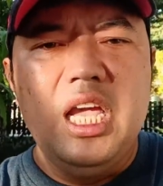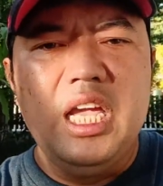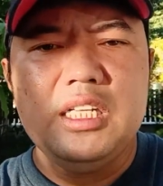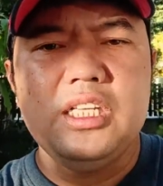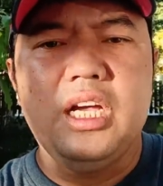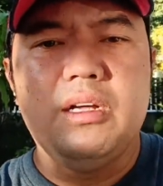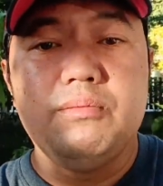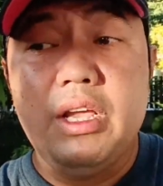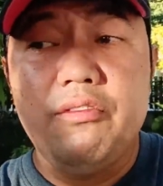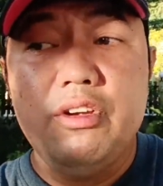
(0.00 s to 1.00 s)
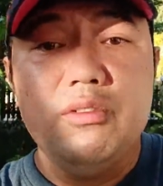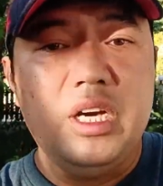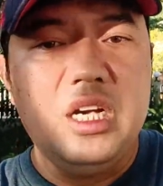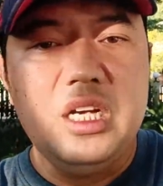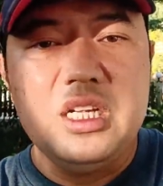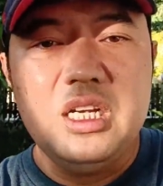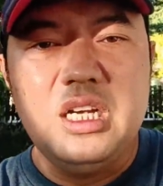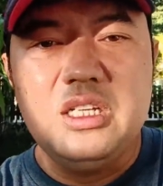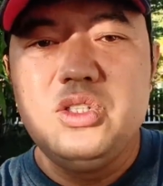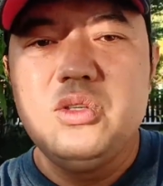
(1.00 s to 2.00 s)
They will
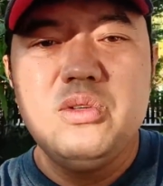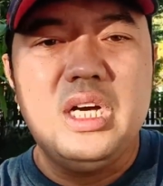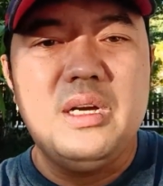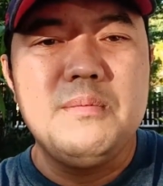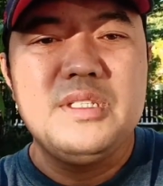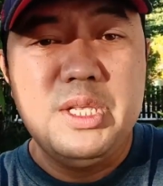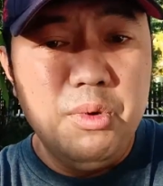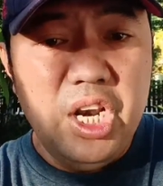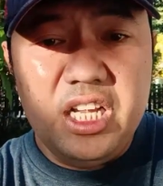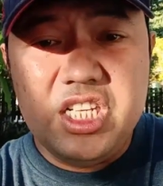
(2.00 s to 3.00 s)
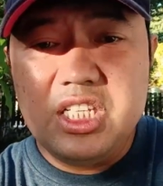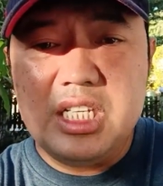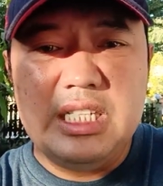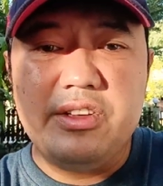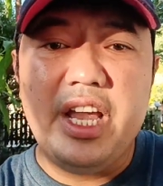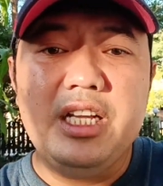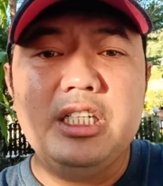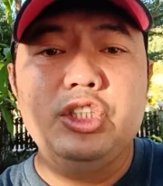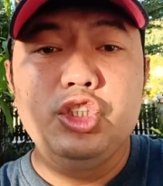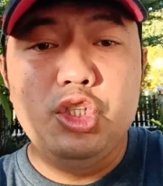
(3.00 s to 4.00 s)
do simulation
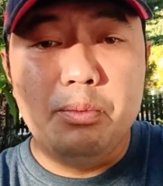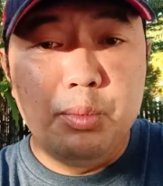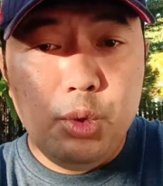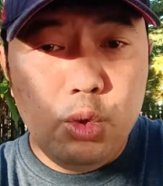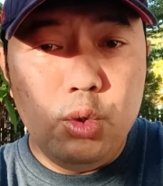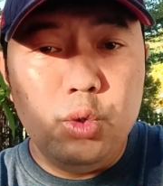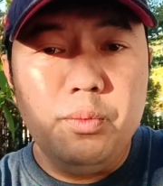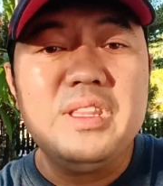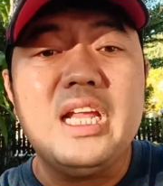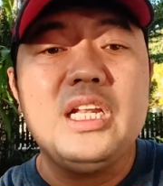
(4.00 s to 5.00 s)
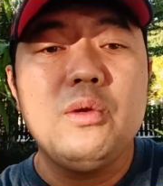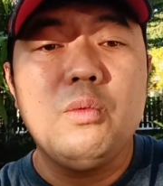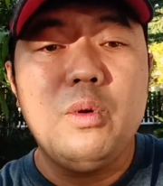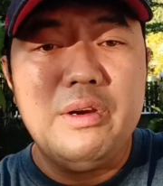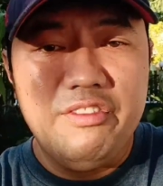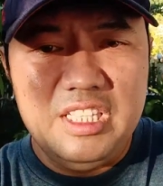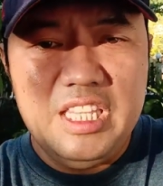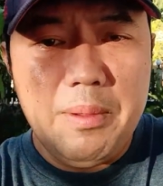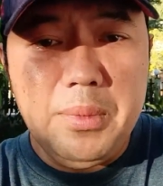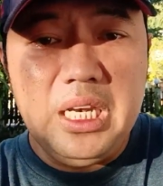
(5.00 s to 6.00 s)
situation to prove that whatever
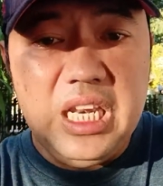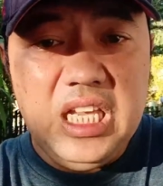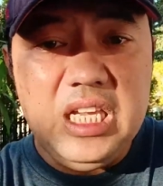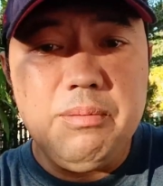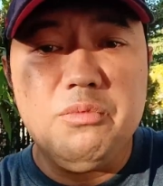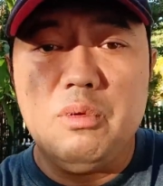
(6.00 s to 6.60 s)
they believe,